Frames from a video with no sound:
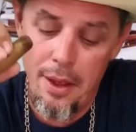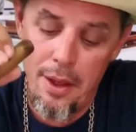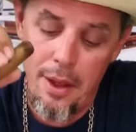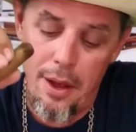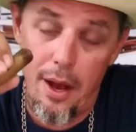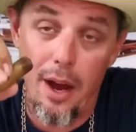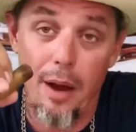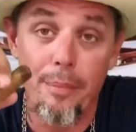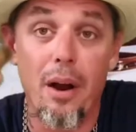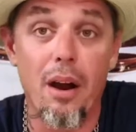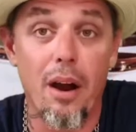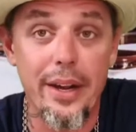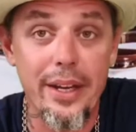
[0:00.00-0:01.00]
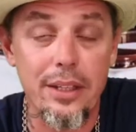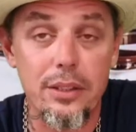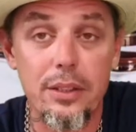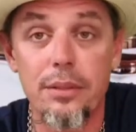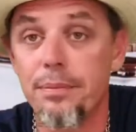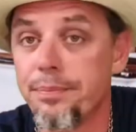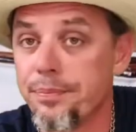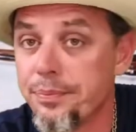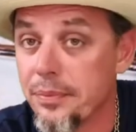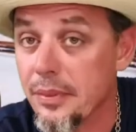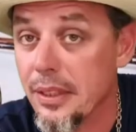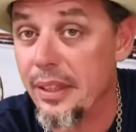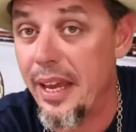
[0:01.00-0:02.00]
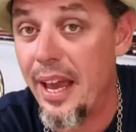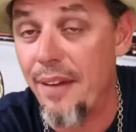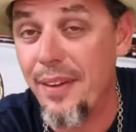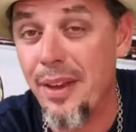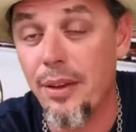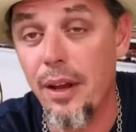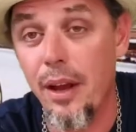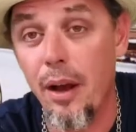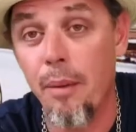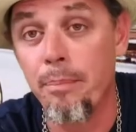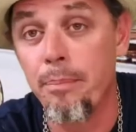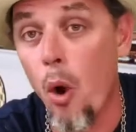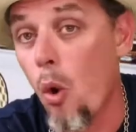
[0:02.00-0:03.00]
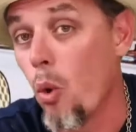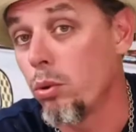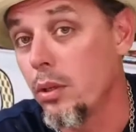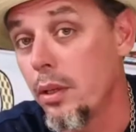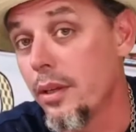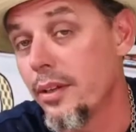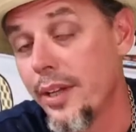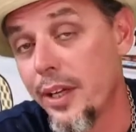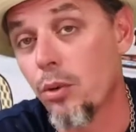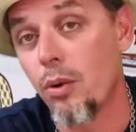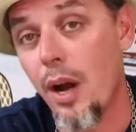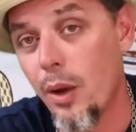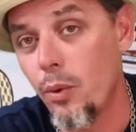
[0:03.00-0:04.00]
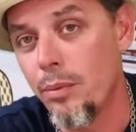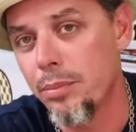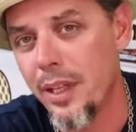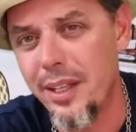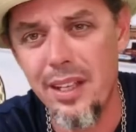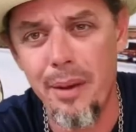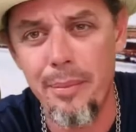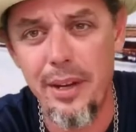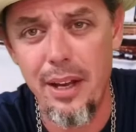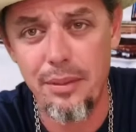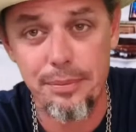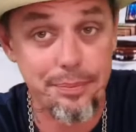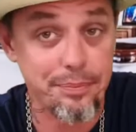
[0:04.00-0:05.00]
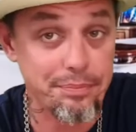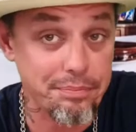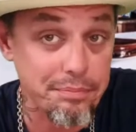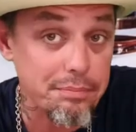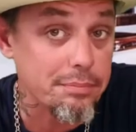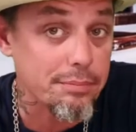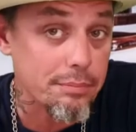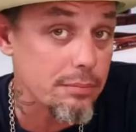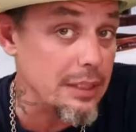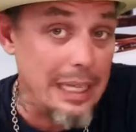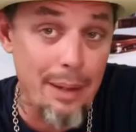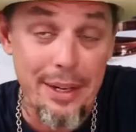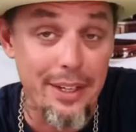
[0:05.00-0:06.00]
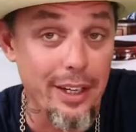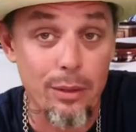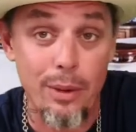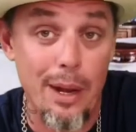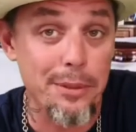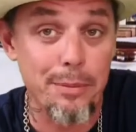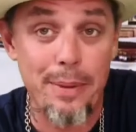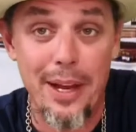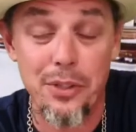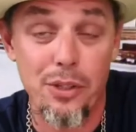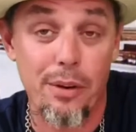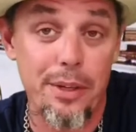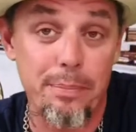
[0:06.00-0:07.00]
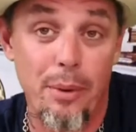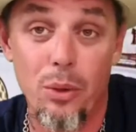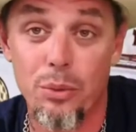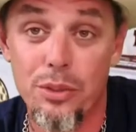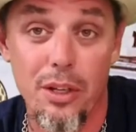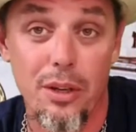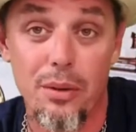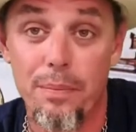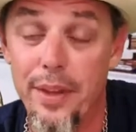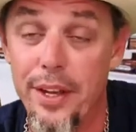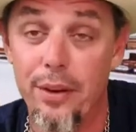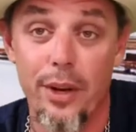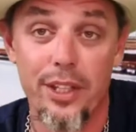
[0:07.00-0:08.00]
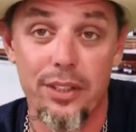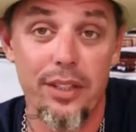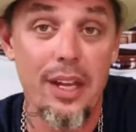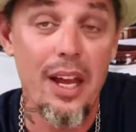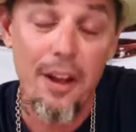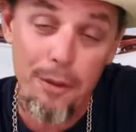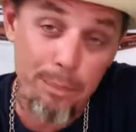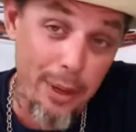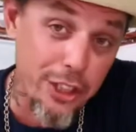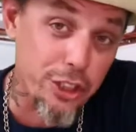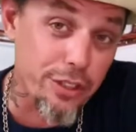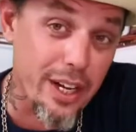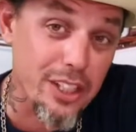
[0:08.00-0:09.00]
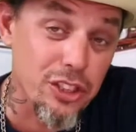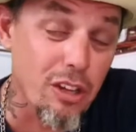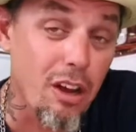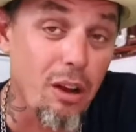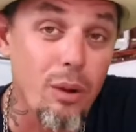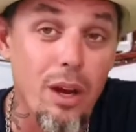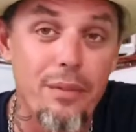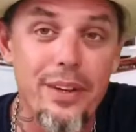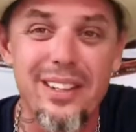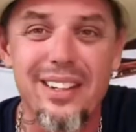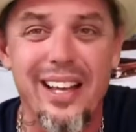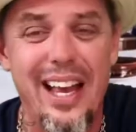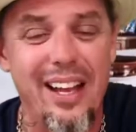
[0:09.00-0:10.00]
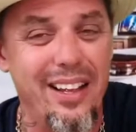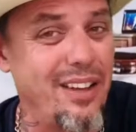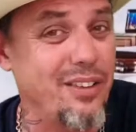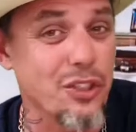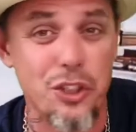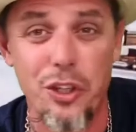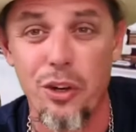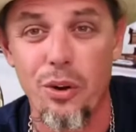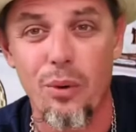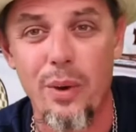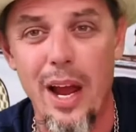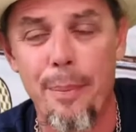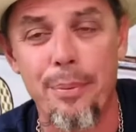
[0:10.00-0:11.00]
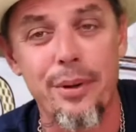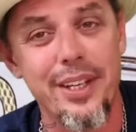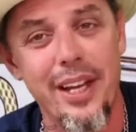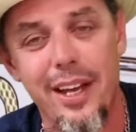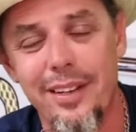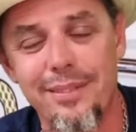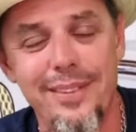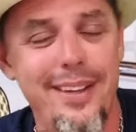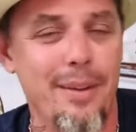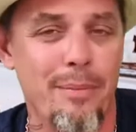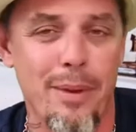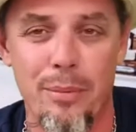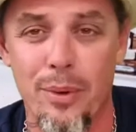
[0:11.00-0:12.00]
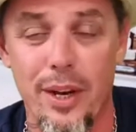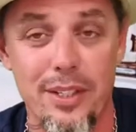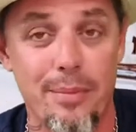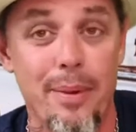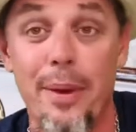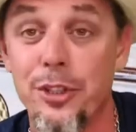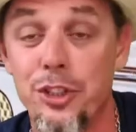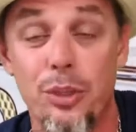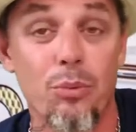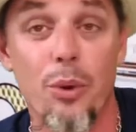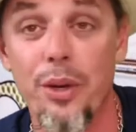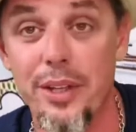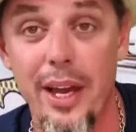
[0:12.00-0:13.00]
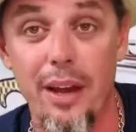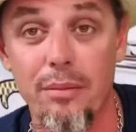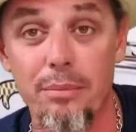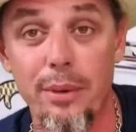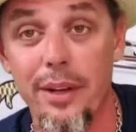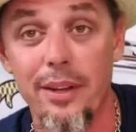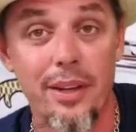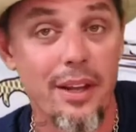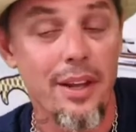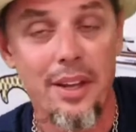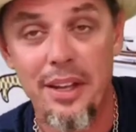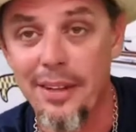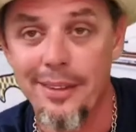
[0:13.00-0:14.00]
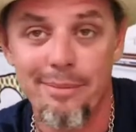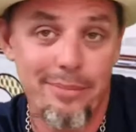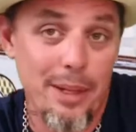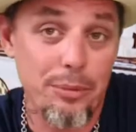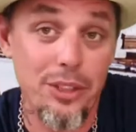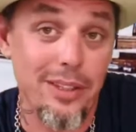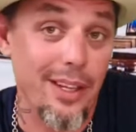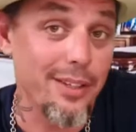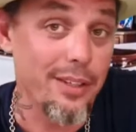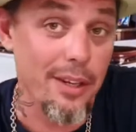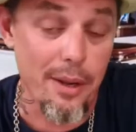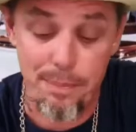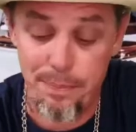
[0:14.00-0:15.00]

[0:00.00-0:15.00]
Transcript: Onyx, they have a bold Nicaraguan blend coming out. I mean, Nicaraguan tobacco is already bold, so interesting. Picture that I saw of it looked like it had an Oscuro wrapper again. I didn't memorize it. Maybe I should have wrote it down, but I'm just letting you know.